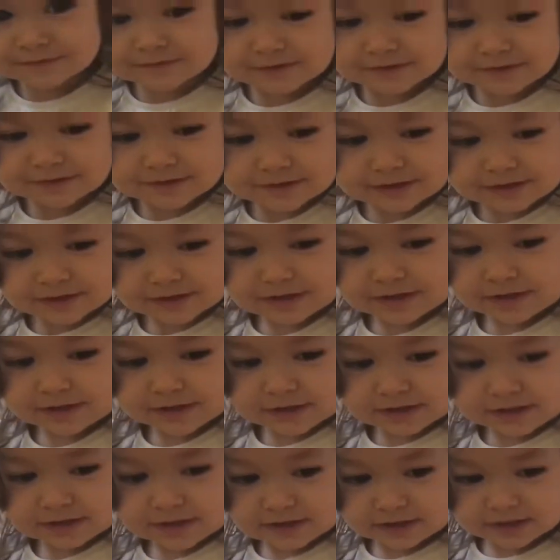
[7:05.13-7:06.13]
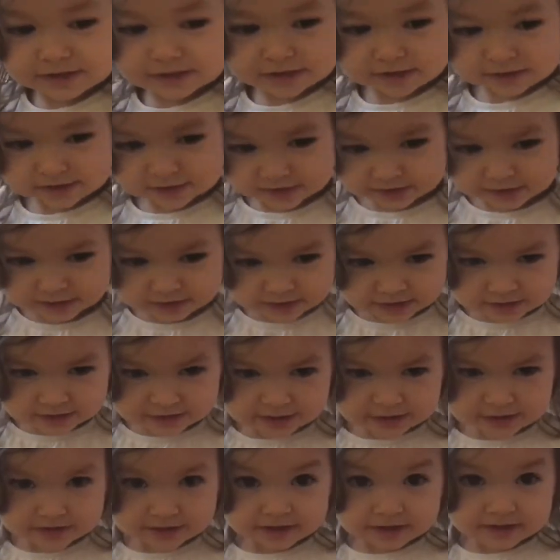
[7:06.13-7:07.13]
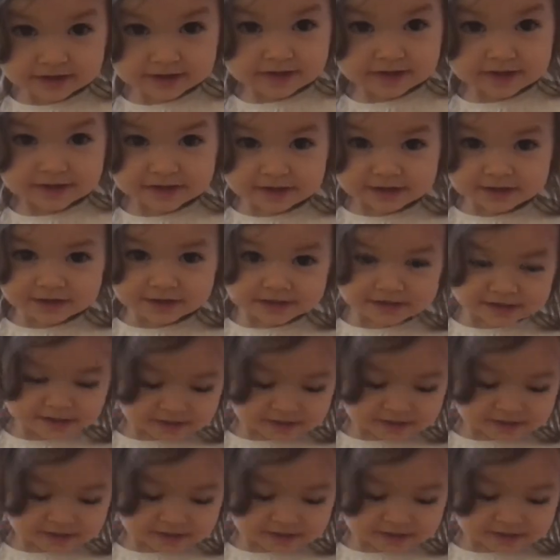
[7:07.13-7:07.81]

Oh, he saved her. Thank you,